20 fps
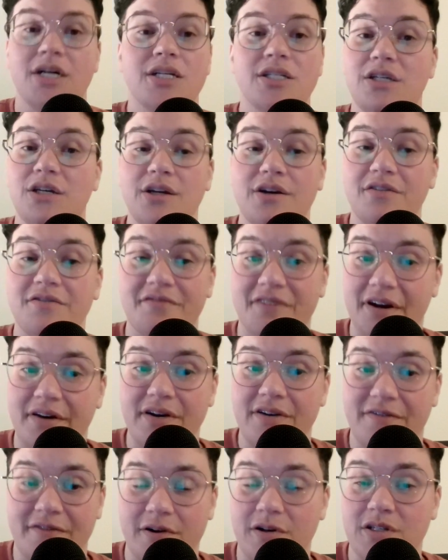to your
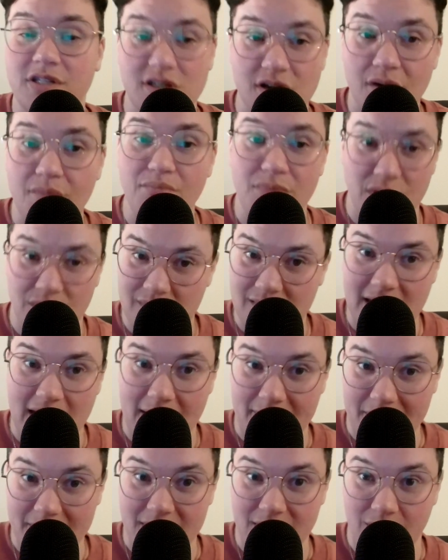very first musing
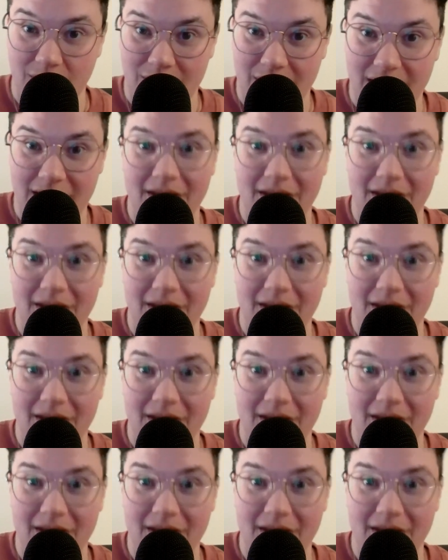episode.